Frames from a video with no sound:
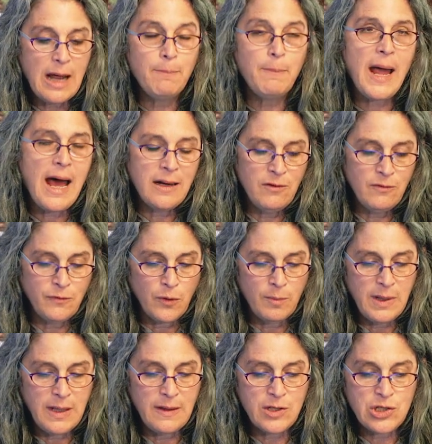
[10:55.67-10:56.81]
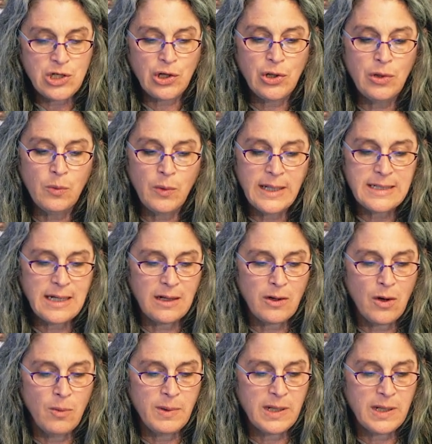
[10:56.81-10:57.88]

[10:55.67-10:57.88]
and Pat informed me that she couldn't wait to get home